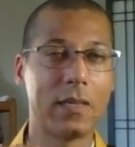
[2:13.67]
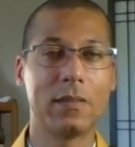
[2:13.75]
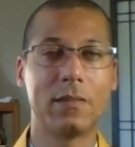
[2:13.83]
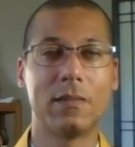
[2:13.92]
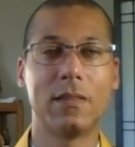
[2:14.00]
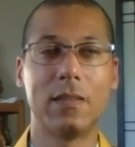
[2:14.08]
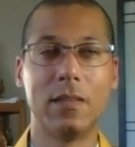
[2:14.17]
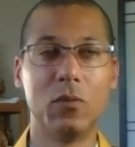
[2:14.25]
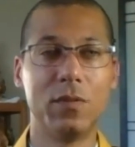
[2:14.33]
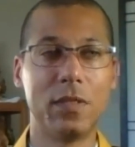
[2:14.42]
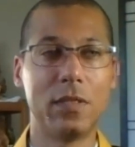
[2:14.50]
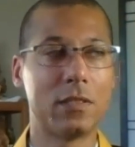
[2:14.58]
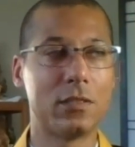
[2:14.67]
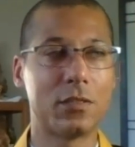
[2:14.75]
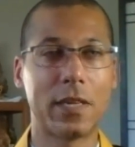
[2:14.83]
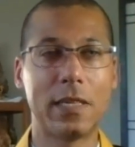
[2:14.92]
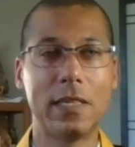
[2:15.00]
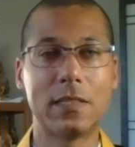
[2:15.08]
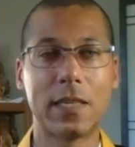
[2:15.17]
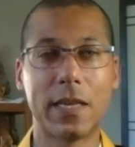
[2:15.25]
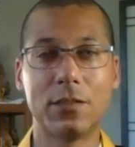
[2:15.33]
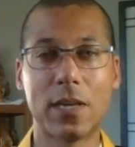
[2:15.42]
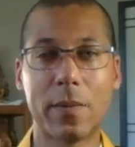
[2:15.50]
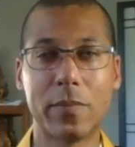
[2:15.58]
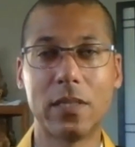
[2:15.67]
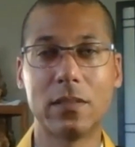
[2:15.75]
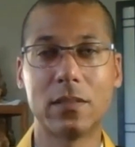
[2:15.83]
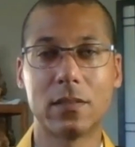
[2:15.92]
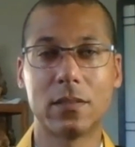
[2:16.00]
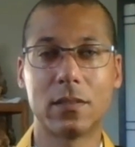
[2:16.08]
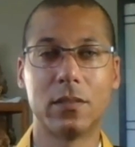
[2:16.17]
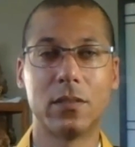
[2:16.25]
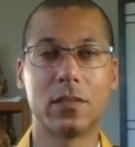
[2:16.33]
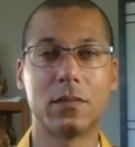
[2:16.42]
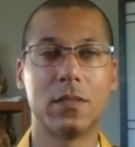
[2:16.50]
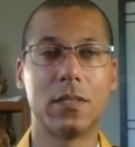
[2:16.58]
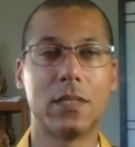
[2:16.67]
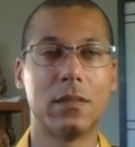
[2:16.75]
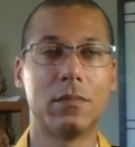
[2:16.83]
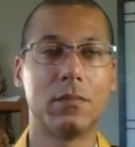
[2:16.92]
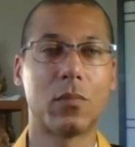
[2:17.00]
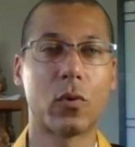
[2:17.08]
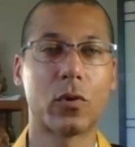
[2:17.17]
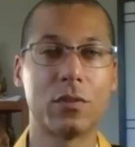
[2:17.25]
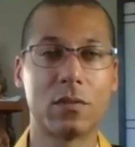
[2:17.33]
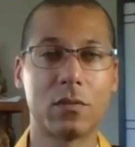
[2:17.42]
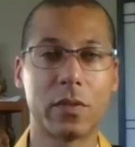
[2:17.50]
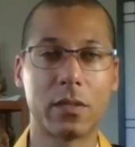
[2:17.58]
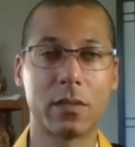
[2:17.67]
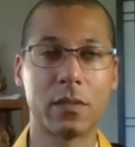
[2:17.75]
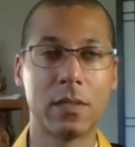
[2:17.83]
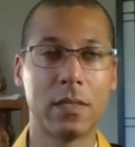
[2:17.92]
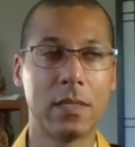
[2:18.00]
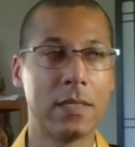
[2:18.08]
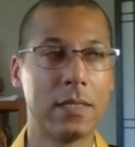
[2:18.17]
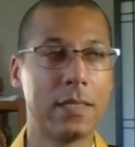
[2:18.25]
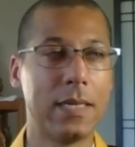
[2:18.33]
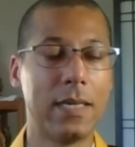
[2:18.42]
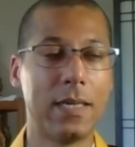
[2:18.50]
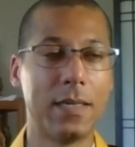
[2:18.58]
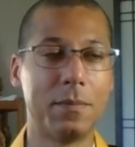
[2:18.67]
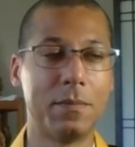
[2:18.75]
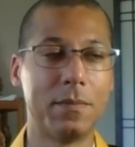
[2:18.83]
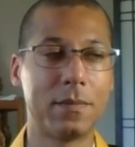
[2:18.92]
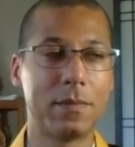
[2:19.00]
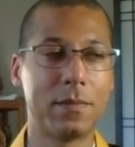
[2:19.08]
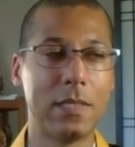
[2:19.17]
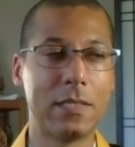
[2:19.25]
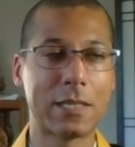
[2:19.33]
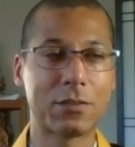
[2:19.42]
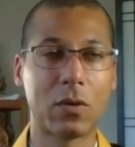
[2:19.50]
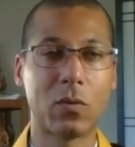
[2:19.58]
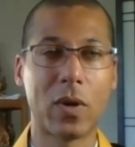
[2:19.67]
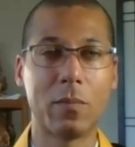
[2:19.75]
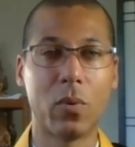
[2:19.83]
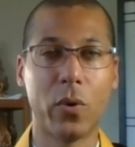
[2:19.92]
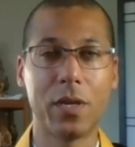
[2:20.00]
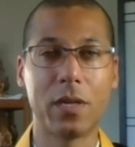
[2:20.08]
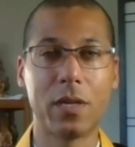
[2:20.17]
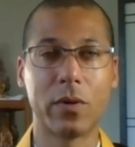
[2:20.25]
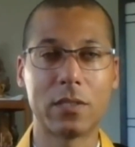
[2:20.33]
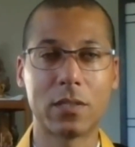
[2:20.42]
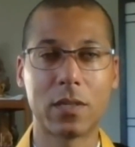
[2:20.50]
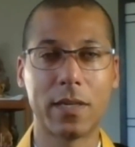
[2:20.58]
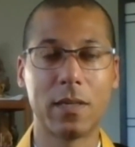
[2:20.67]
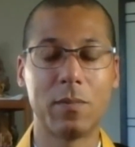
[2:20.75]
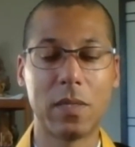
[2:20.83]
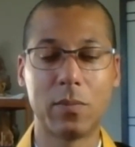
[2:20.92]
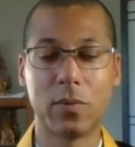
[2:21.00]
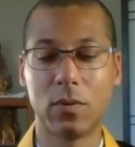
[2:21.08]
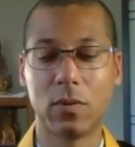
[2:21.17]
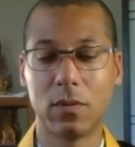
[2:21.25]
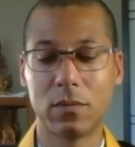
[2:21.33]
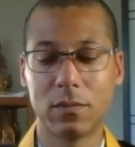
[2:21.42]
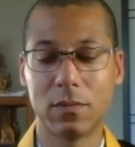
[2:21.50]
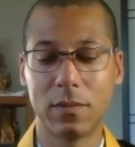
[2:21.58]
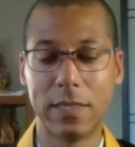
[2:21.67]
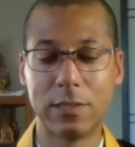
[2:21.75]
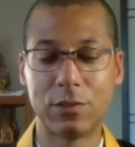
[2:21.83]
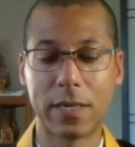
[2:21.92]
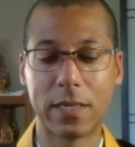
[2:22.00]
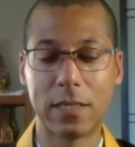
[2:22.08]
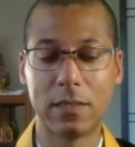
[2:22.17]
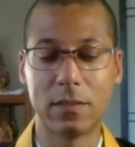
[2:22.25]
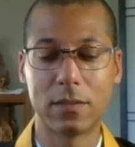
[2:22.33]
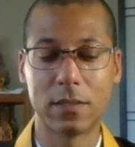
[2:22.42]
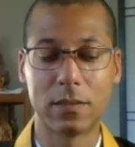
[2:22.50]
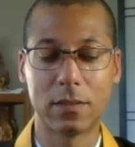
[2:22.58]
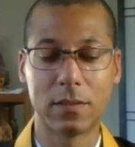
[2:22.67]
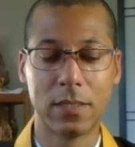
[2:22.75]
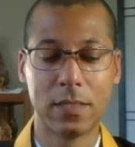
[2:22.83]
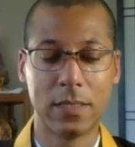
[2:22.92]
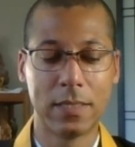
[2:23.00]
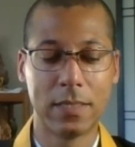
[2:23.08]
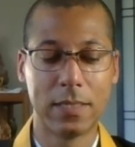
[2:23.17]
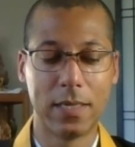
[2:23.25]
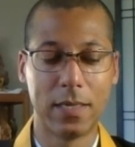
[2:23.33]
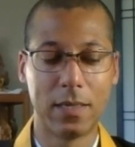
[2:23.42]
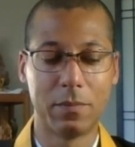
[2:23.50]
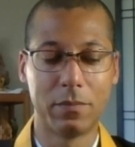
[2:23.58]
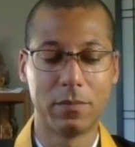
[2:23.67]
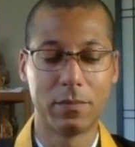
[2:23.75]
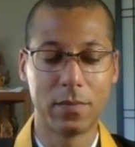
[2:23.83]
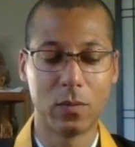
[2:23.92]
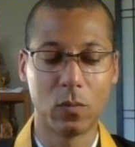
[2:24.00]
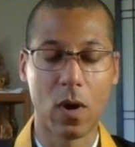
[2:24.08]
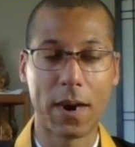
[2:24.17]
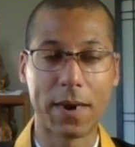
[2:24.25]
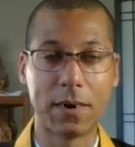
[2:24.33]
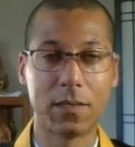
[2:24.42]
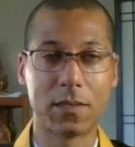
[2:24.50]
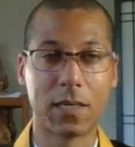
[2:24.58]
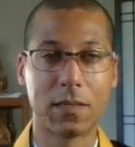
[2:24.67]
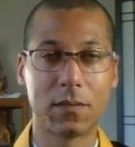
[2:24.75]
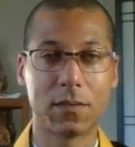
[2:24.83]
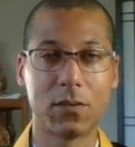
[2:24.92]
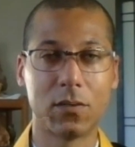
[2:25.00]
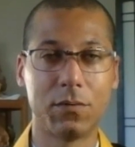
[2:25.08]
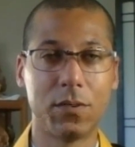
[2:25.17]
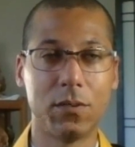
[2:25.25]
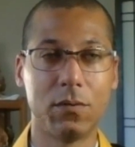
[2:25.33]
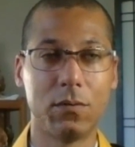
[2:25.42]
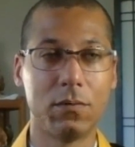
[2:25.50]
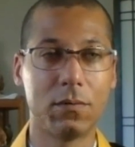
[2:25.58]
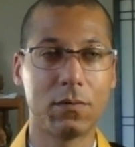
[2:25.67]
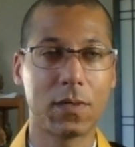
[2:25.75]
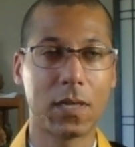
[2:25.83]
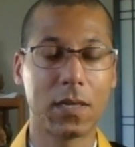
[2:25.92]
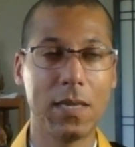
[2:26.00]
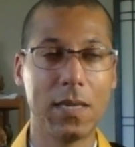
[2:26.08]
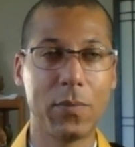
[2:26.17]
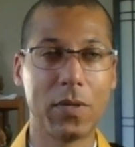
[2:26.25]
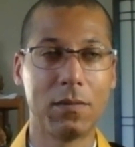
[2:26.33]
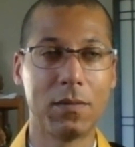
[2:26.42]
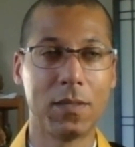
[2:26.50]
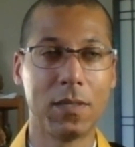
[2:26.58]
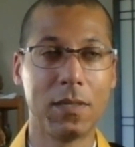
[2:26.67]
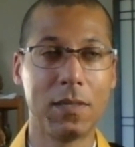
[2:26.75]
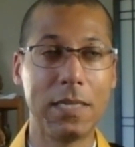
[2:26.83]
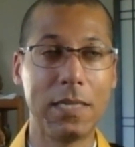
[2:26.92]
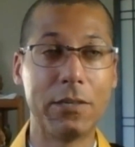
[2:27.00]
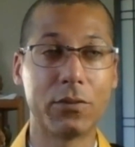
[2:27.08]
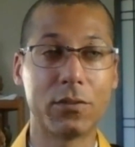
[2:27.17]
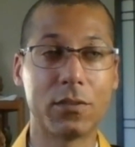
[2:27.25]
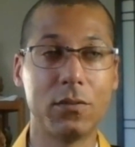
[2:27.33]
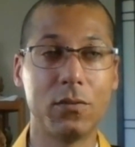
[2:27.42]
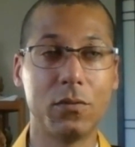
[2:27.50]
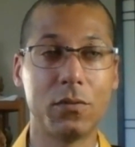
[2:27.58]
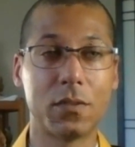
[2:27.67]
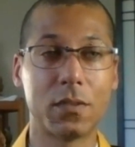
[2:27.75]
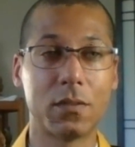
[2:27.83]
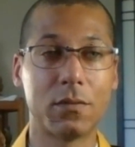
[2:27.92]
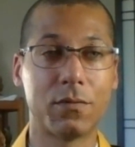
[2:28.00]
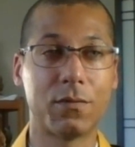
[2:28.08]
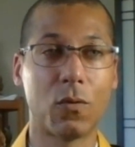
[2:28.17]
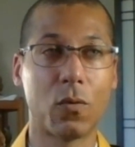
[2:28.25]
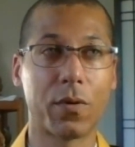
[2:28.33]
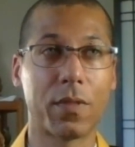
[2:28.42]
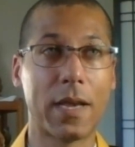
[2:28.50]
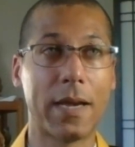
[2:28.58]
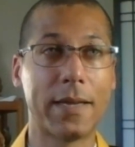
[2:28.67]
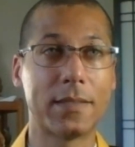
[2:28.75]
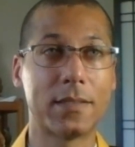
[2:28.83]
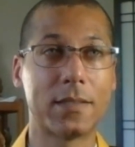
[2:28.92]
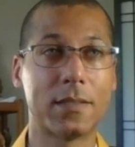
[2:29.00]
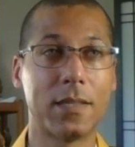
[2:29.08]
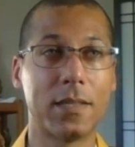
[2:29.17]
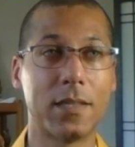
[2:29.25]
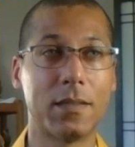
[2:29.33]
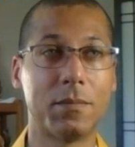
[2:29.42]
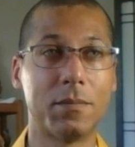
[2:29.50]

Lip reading: already, the movie is in Chinese and Japanese. So there's portions where is actually quite poignant, where he's talking to people in Chinese and why he does that. So if you kind of keep an ear tuned for that